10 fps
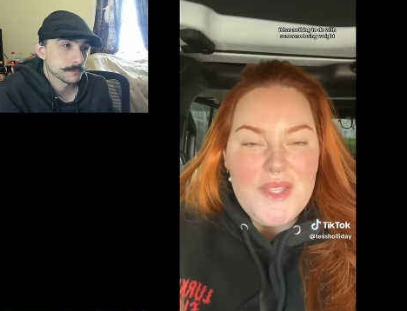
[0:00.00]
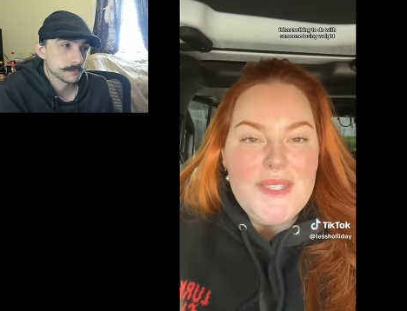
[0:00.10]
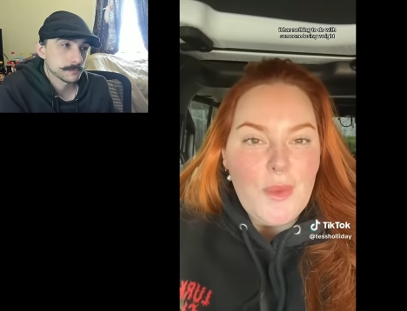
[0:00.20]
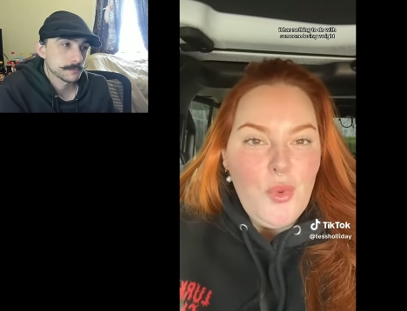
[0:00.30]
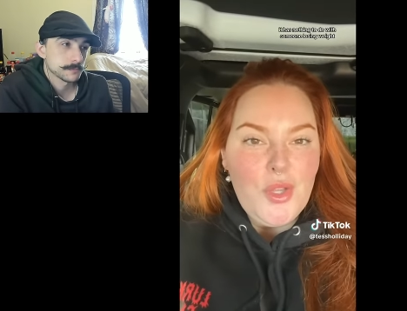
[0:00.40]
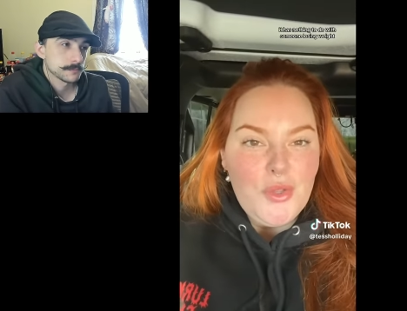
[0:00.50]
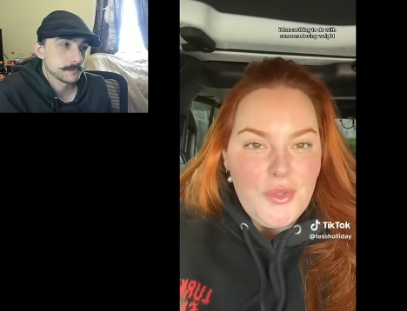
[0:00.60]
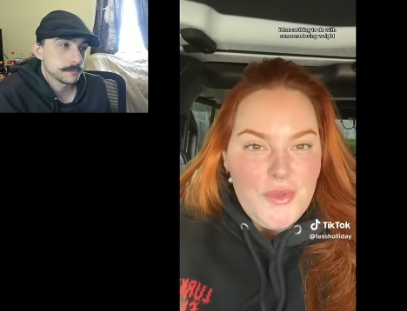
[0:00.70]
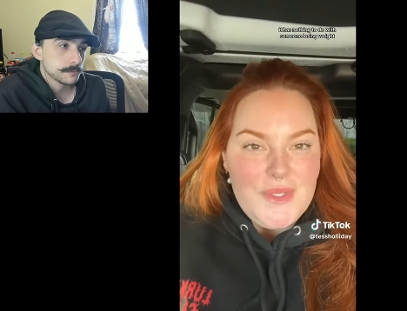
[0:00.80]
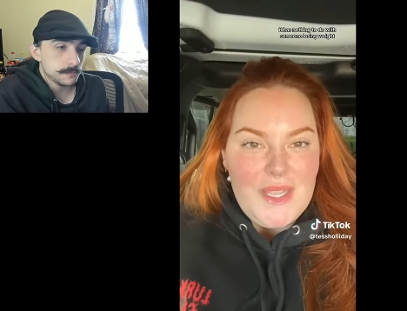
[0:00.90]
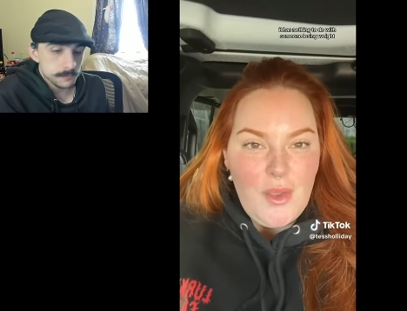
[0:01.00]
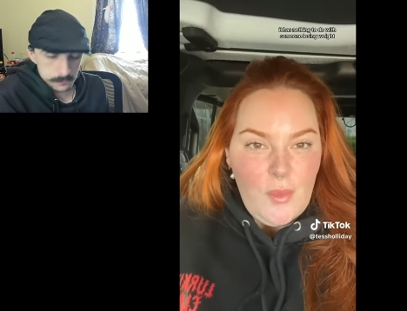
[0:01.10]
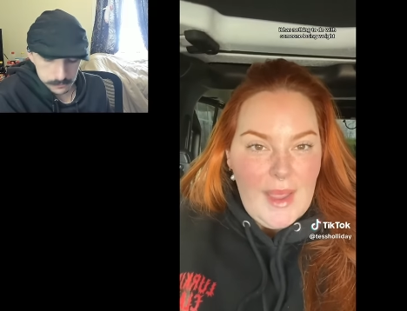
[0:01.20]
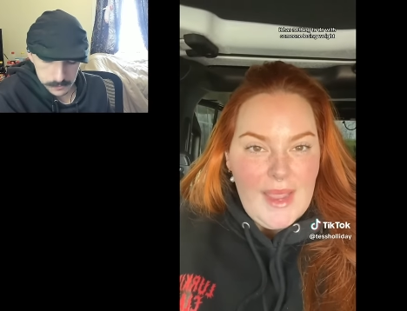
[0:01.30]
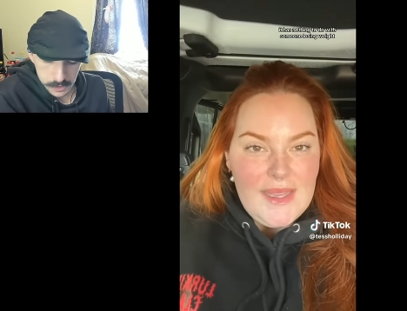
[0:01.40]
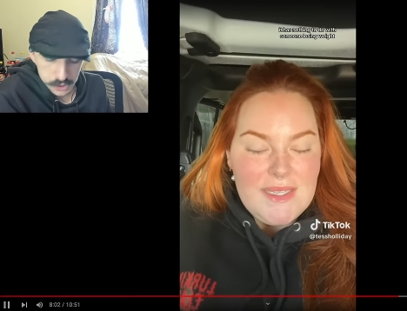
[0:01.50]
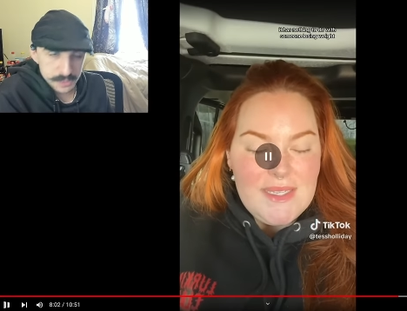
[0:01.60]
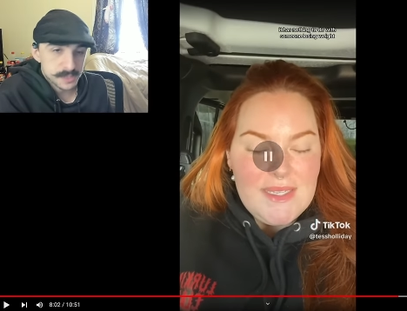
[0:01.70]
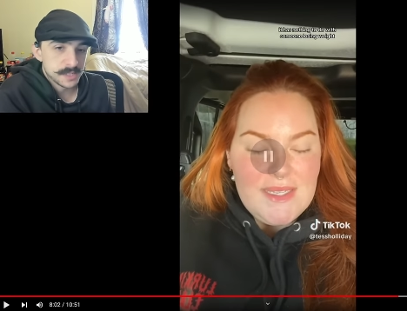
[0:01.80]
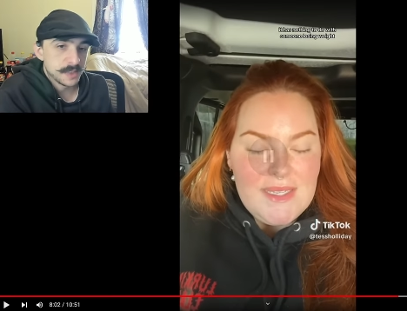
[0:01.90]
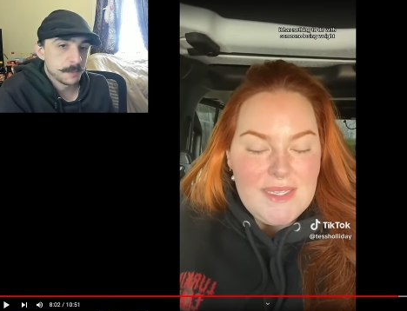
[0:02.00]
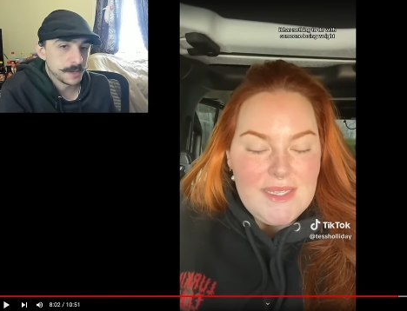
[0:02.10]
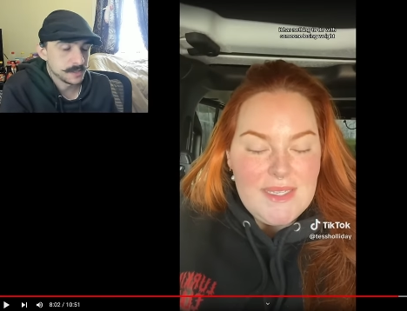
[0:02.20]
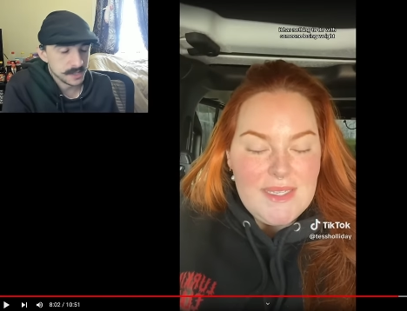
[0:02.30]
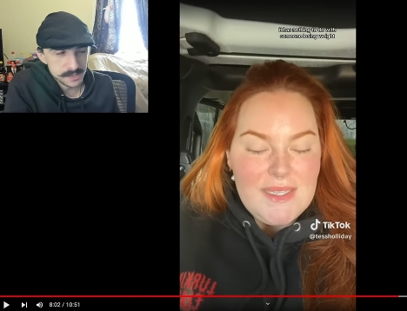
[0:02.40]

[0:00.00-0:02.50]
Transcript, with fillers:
Speaker 1: someone losing weight. She
Speaker 2: has to say that because Tess